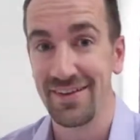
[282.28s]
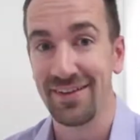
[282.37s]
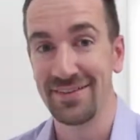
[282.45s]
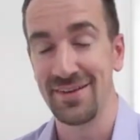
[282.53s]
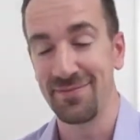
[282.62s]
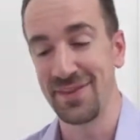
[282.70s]

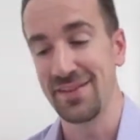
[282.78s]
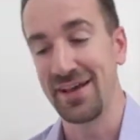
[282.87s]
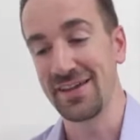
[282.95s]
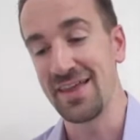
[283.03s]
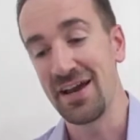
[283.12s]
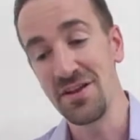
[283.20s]
Something
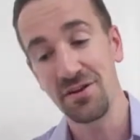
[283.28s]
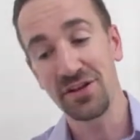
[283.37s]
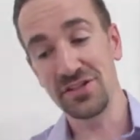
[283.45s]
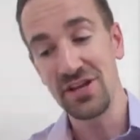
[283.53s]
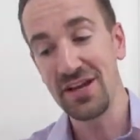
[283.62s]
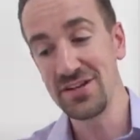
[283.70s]
like that. And you can
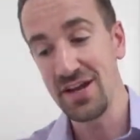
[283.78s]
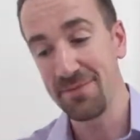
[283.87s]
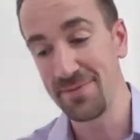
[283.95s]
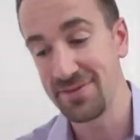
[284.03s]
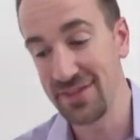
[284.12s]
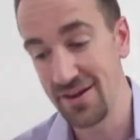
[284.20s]
change it up.
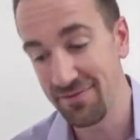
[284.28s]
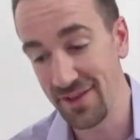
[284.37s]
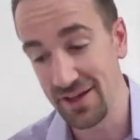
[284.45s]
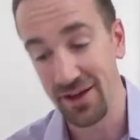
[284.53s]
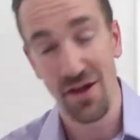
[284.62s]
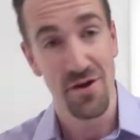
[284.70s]
Instead of
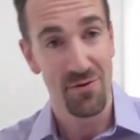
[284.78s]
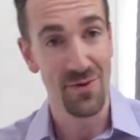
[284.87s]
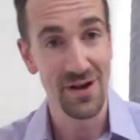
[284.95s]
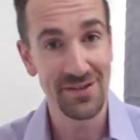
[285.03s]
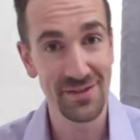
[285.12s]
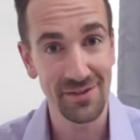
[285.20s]

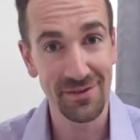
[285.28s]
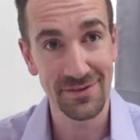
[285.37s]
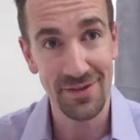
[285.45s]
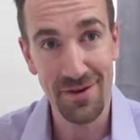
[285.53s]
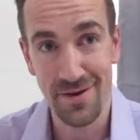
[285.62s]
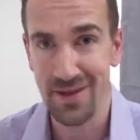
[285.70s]
where's Uncle
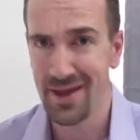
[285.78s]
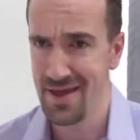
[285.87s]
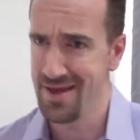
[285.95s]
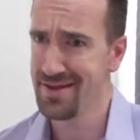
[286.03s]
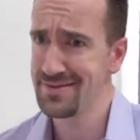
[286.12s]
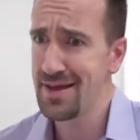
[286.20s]
Tony?
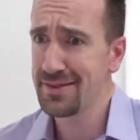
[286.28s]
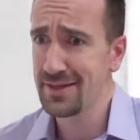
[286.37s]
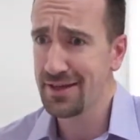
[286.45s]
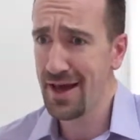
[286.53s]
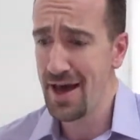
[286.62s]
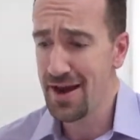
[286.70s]
He's at the
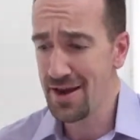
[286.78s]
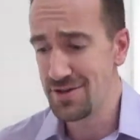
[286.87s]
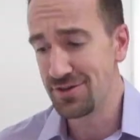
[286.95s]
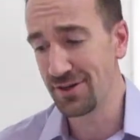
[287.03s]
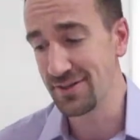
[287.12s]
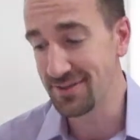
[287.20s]

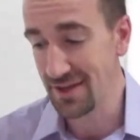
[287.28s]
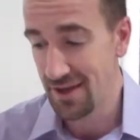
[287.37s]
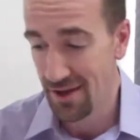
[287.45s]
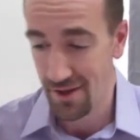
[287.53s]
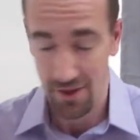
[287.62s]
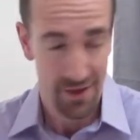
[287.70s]
cottage. You could say,